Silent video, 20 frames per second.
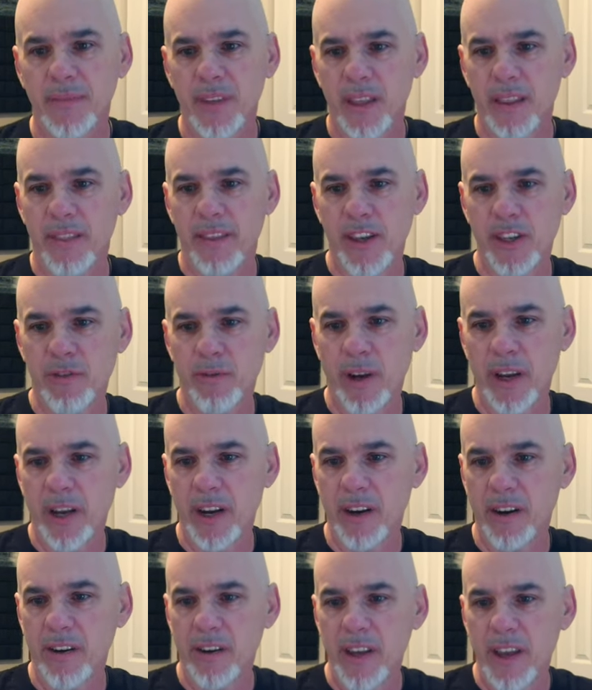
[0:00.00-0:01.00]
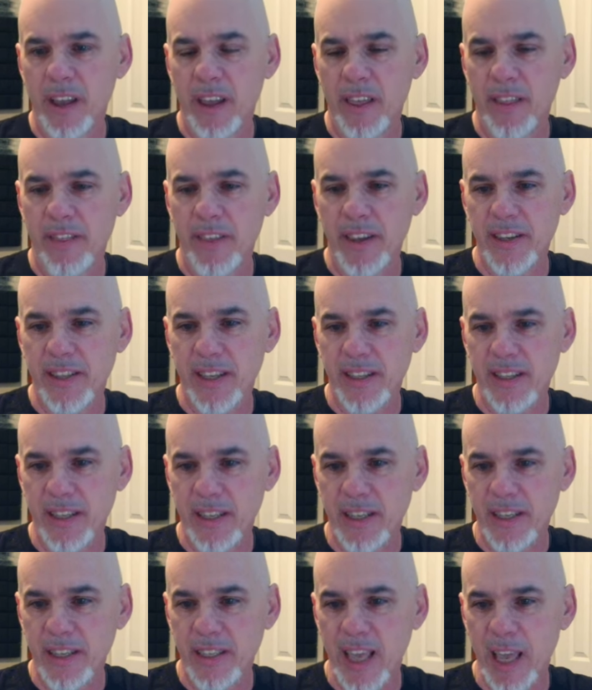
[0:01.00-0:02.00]
This right here this is the
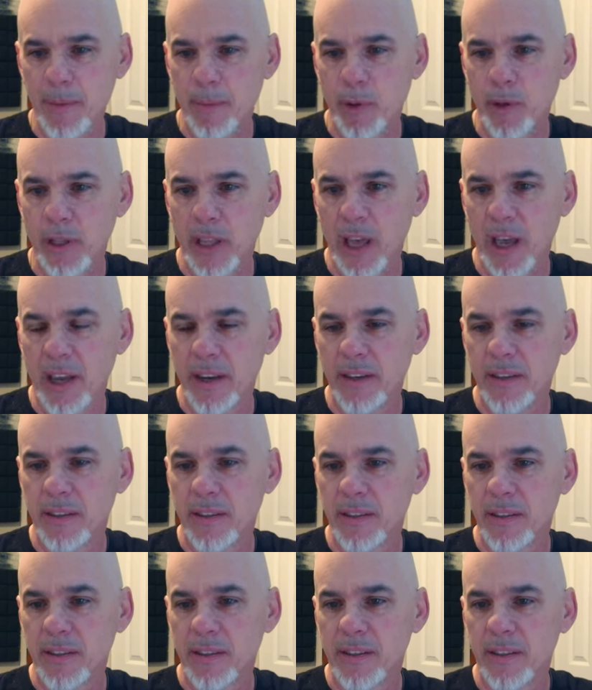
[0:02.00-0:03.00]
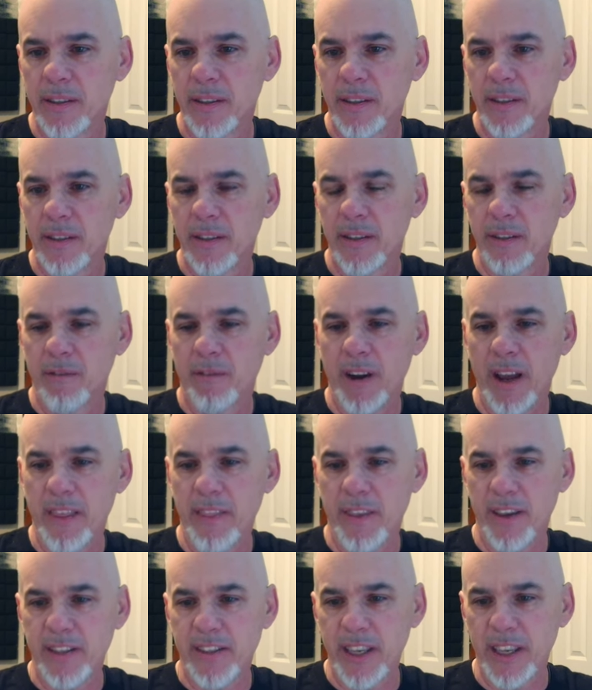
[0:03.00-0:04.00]
stable line, right?
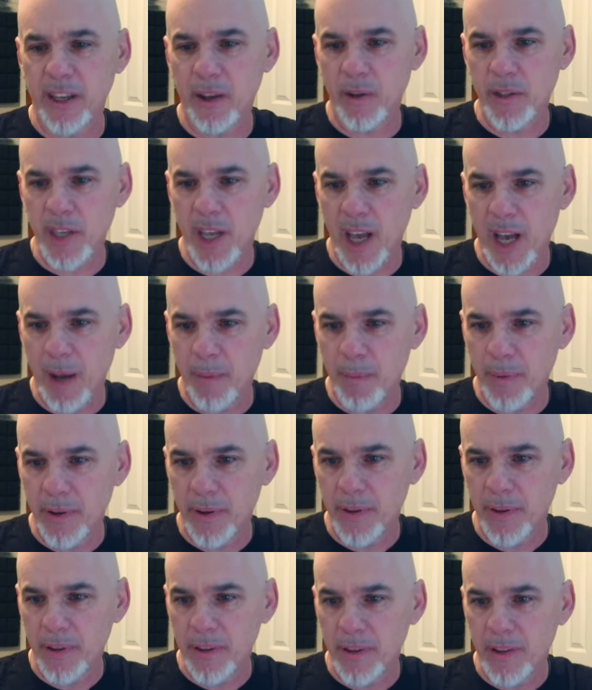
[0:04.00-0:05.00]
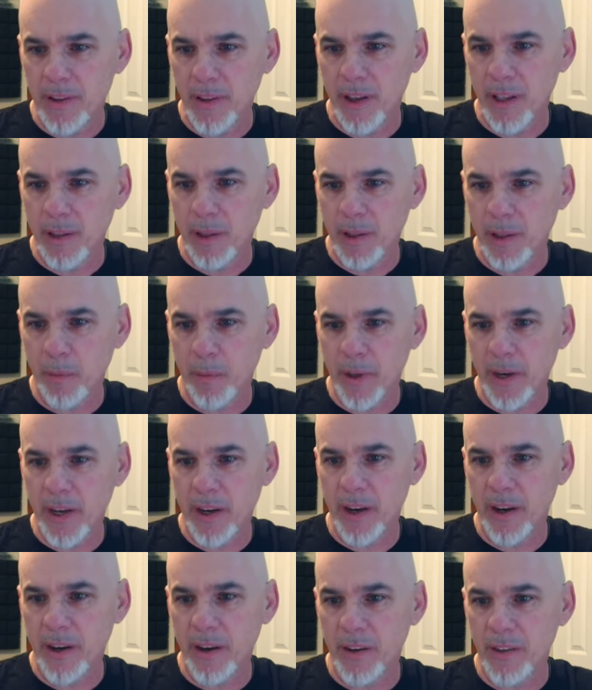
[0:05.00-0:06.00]
This thing goes up a little bit
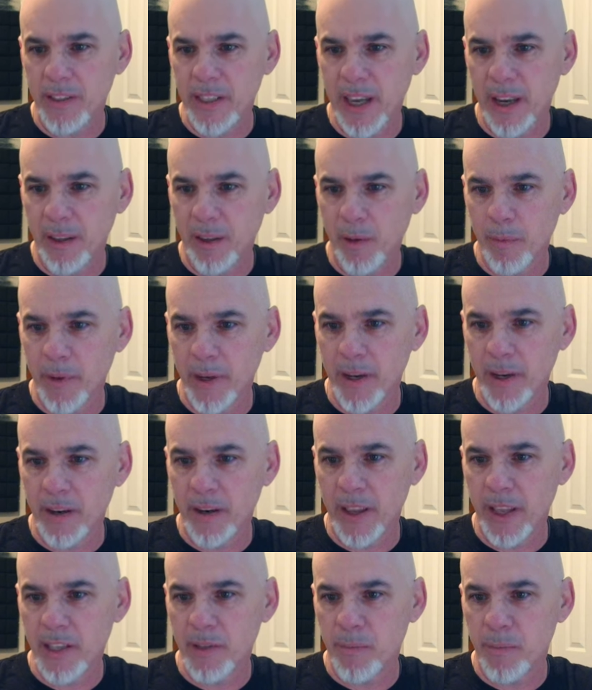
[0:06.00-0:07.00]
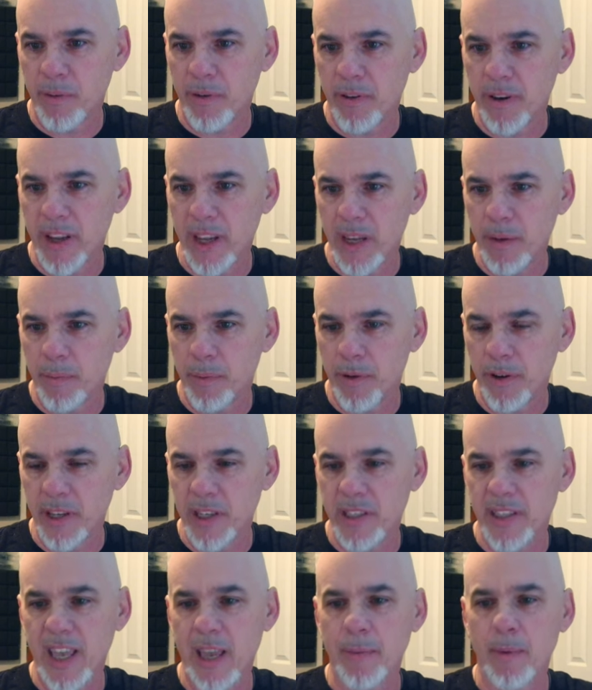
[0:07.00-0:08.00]
here, down a little bit here. It's pretty, pretty
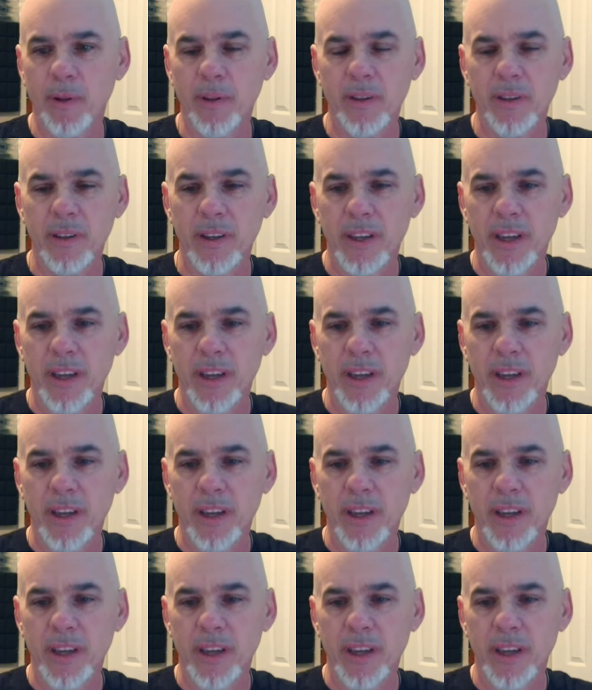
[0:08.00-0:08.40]
stable.